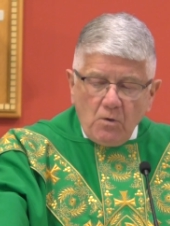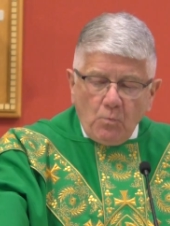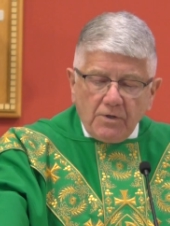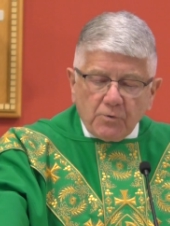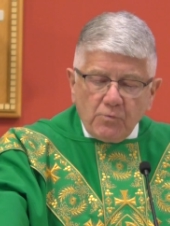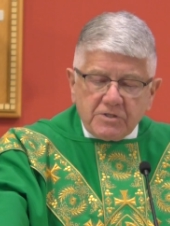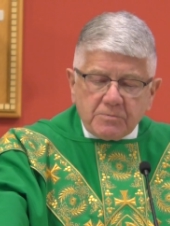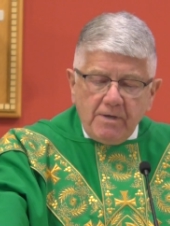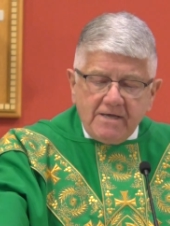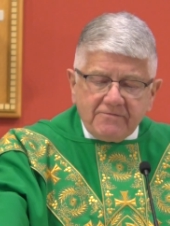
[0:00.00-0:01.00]
while the
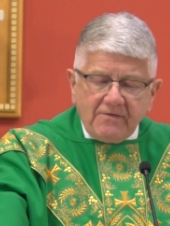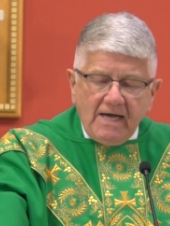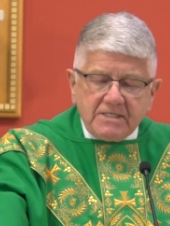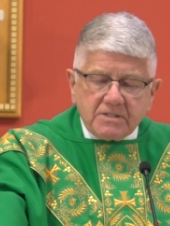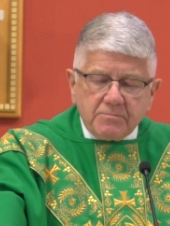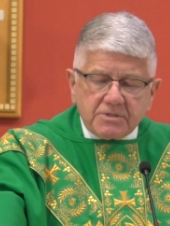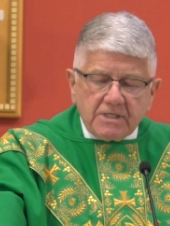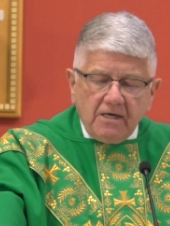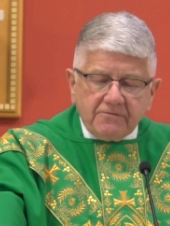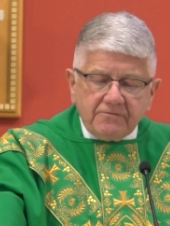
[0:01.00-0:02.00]
rich man finds
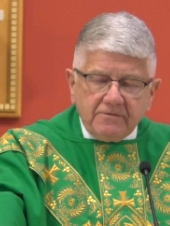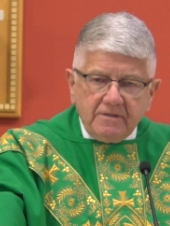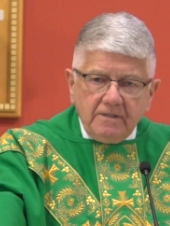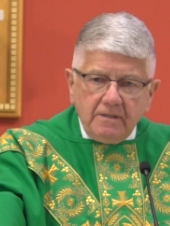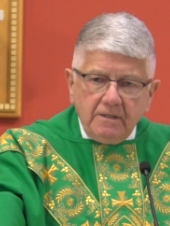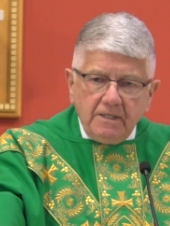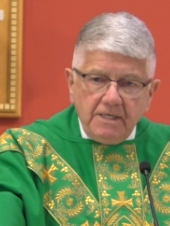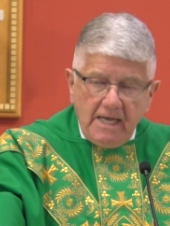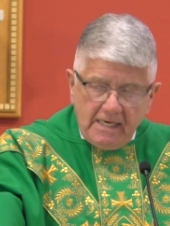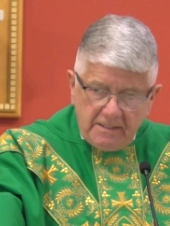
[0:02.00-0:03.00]
himself in
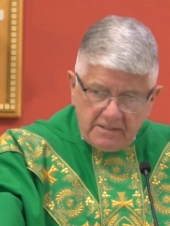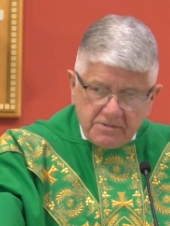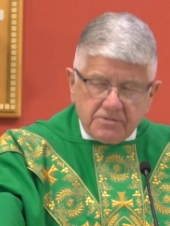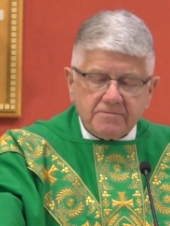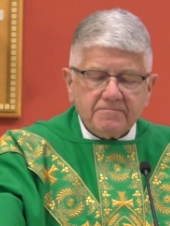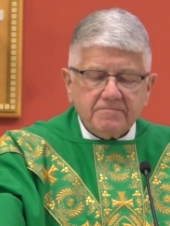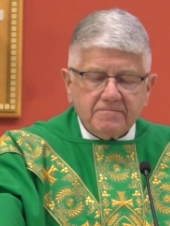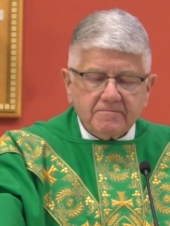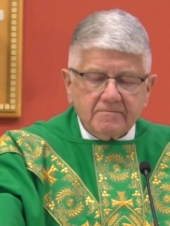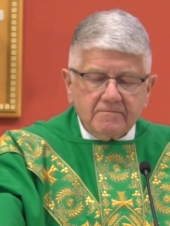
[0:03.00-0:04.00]
Hades.
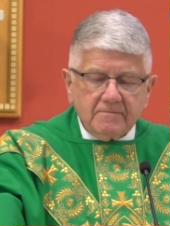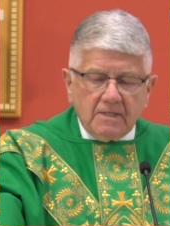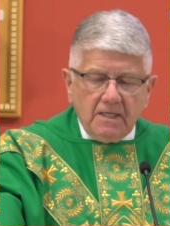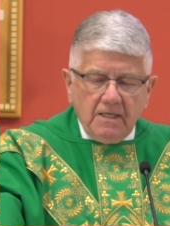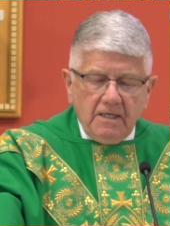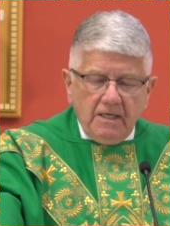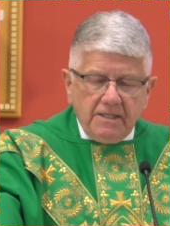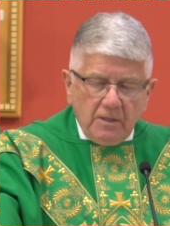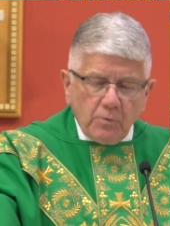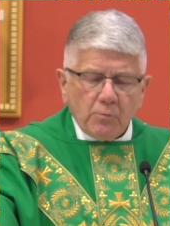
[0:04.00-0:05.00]

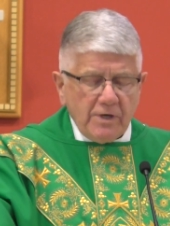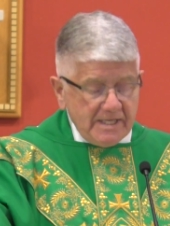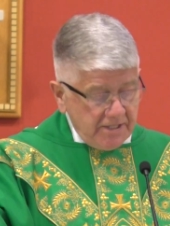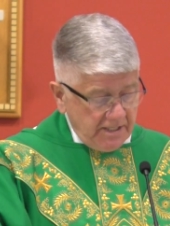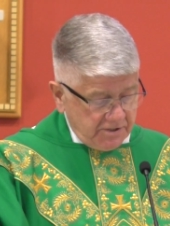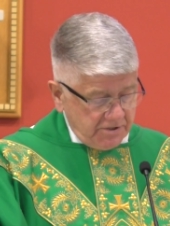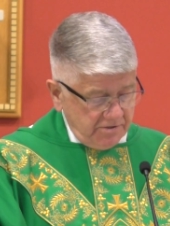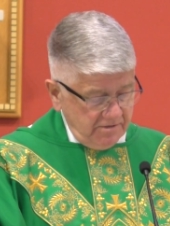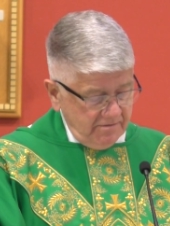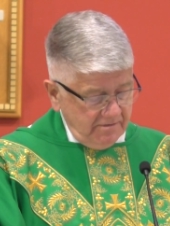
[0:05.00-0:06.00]
And then we read
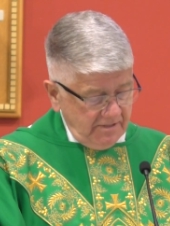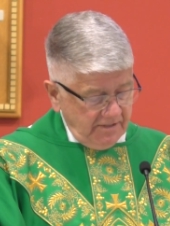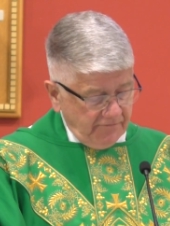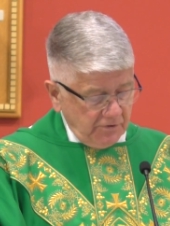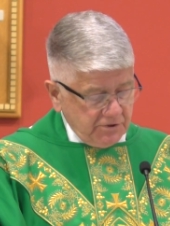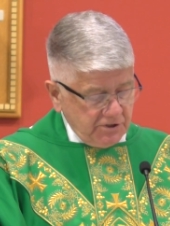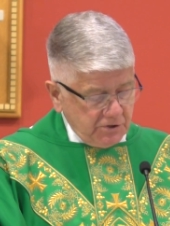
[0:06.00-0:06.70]
this in verses